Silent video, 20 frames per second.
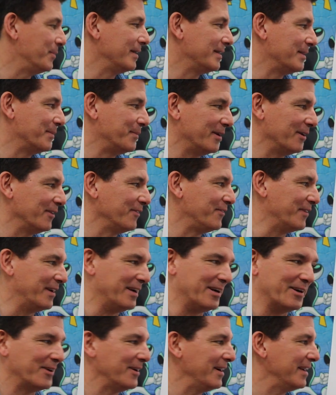but the middle
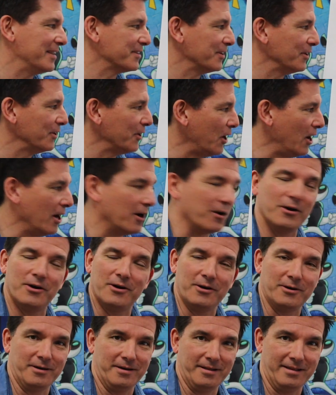finger is
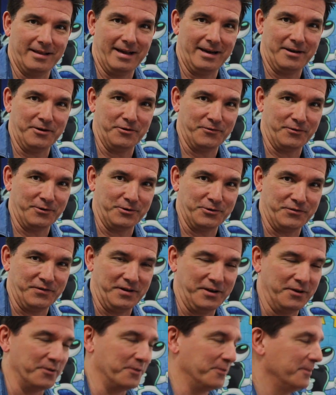longer than your first
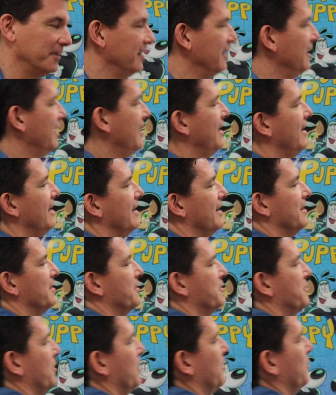finger. And
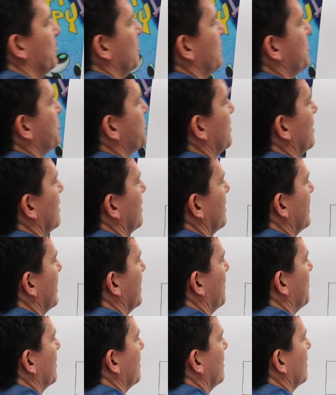so we'll draw
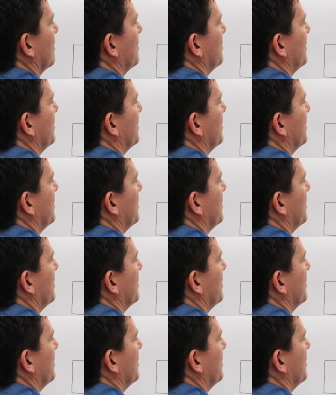that one a little